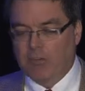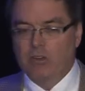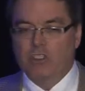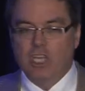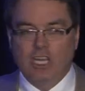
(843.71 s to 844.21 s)

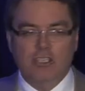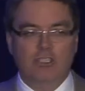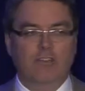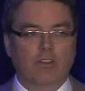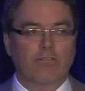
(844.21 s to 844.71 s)
about
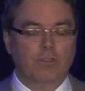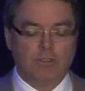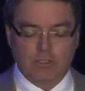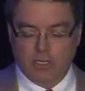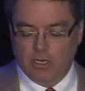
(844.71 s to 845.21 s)
changes for the
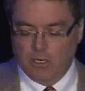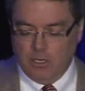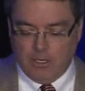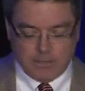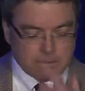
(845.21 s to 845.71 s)
future,
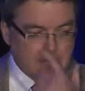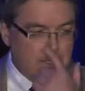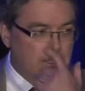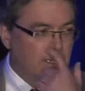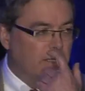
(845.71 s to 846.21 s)

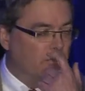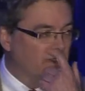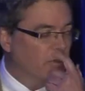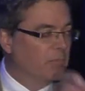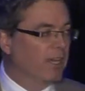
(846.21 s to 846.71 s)
essentially
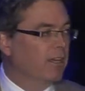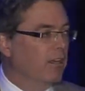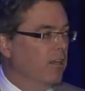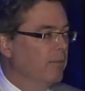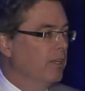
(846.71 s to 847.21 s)
driven by
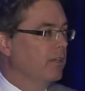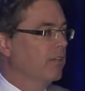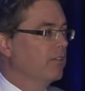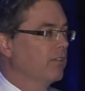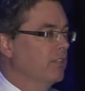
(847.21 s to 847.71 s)
climate
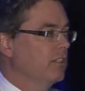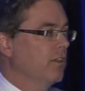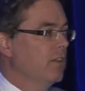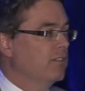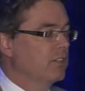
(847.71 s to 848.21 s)
is the
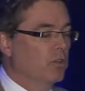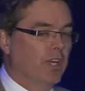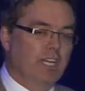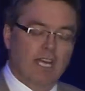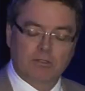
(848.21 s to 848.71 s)

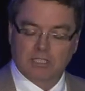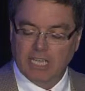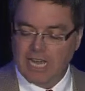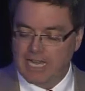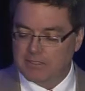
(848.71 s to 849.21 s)
greenhouse
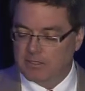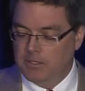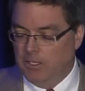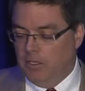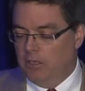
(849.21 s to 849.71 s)
gas.
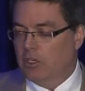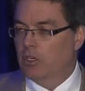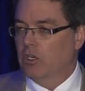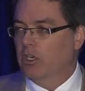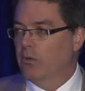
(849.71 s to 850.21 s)

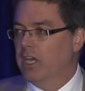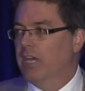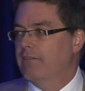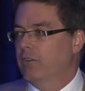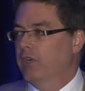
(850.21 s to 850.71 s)
Currently, we
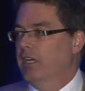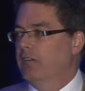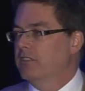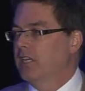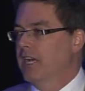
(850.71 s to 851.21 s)
have a
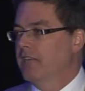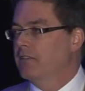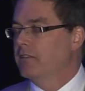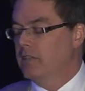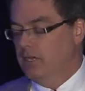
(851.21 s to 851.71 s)
greenhouse
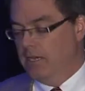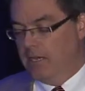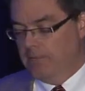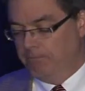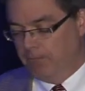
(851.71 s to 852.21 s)
gas
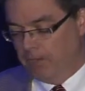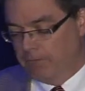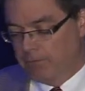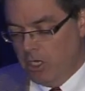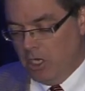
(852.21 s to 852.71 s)

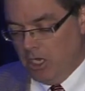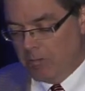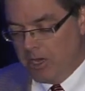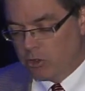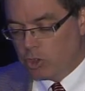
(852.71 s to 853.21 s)
of
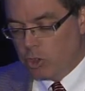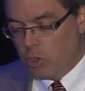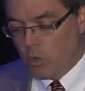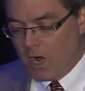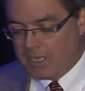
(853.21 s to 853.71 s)
about
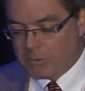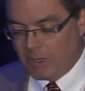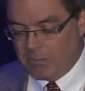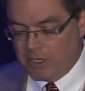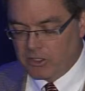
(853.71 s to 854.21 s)
2 watts
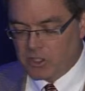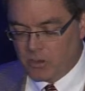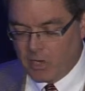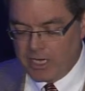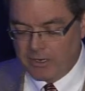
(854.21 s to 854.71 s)
per meter
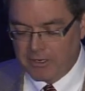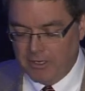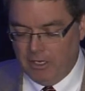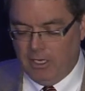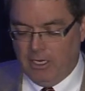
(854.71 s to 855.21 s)
squared.
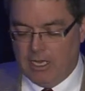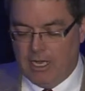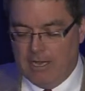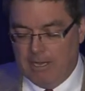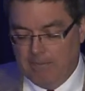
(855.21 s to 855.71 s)

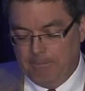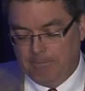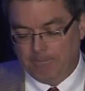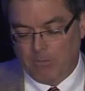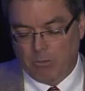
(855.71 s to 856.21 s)

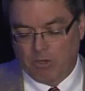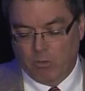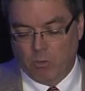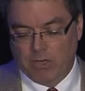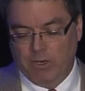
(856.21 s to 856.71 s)
But
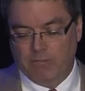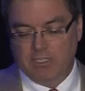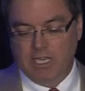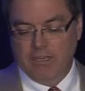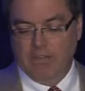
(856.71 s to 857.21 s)
what we've
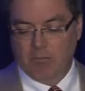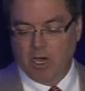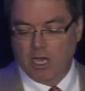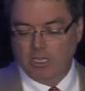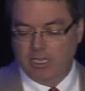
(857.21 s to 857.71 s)
done in the
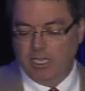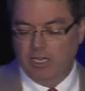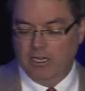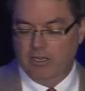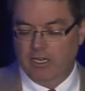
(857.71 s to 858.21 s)
modeling
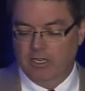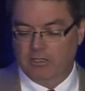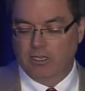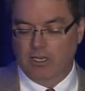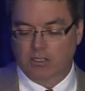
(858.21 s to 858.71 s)
here is
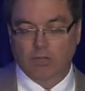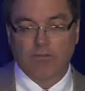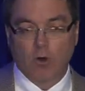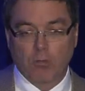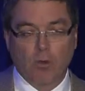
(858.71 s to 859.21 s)
gone to a
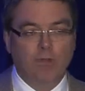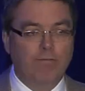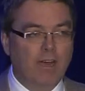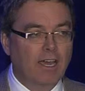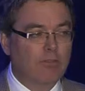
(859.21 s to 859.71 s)

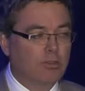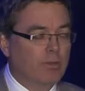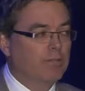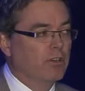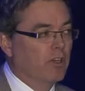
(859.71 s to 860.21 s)
4.5, which
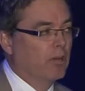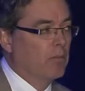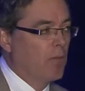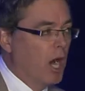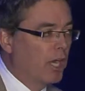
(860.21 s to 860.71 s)
we've termed a
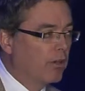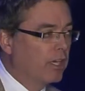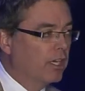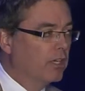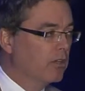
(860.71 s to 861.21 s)

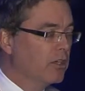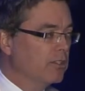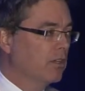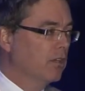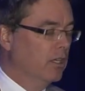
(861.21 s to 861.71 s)
moderate
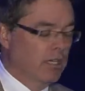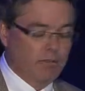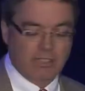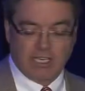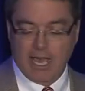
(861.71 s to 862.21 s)
increase in
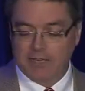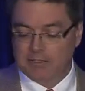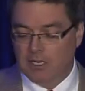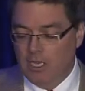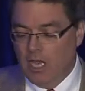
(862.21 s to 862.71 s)
greenhouse
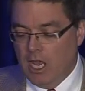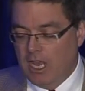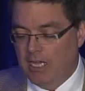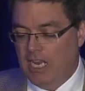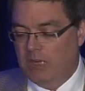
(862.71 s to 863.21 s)
gas,
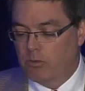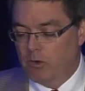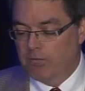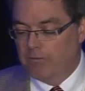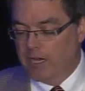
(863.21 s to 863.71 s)
and
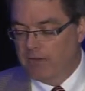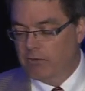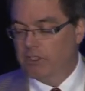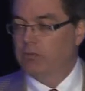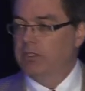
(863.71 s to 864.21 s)
8.5,
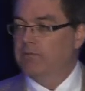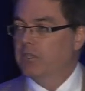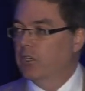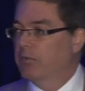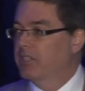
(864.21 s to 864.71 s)
which we've
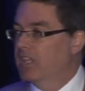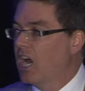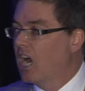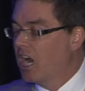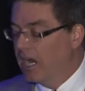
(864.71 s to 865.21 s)
termed as a
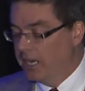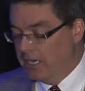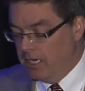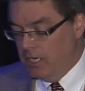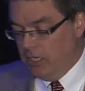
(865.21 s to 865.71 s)
high
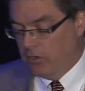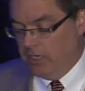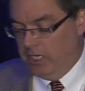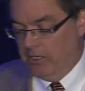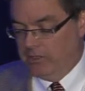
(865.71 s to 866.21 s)

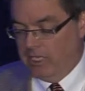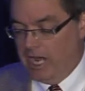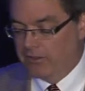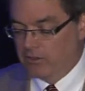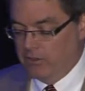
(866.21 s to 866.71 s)
greenhouse
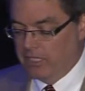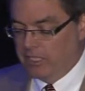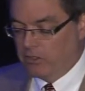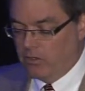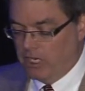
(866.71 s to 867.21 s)
gas. So don't want to
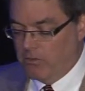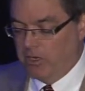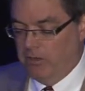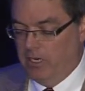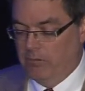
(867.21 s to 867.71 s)
get too hung up
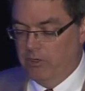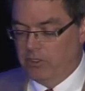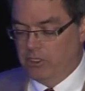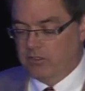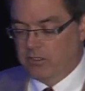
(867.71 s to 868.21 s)
on the numbers,
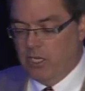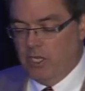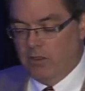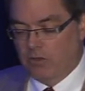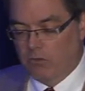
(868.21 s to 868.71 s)
just
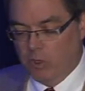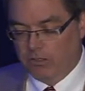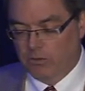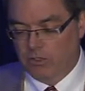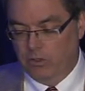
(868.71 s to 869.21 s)
that the work
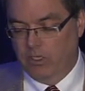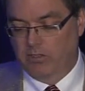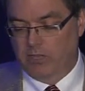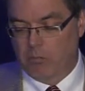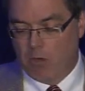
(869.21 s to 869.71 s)
that we're doing
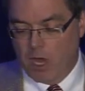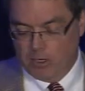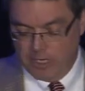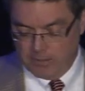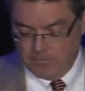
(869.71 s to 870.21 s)
is on
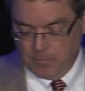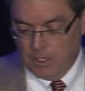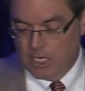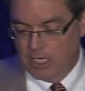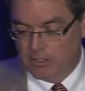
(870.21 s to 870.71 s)
moderate
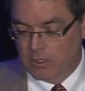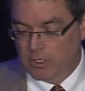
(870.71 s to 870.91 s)
and